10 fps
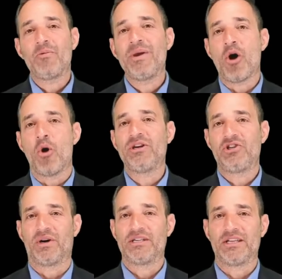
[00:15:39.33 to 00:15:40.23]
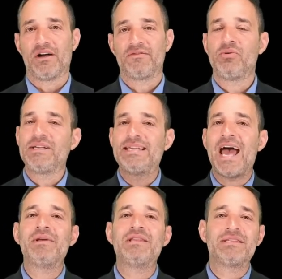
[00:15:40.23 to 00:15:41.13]
I think we owe it to ourselves to
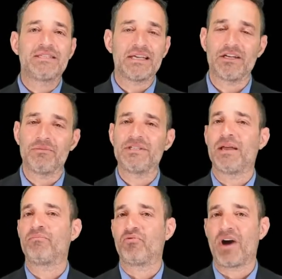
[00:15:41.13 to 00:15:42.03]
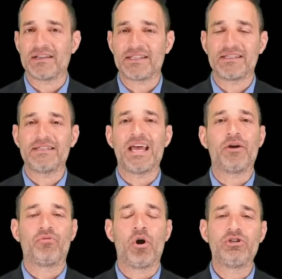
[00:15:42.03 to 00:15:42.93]
examine the systems and processes
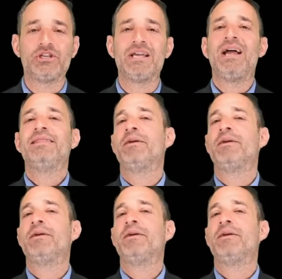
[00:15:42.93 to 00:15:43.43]
and approaches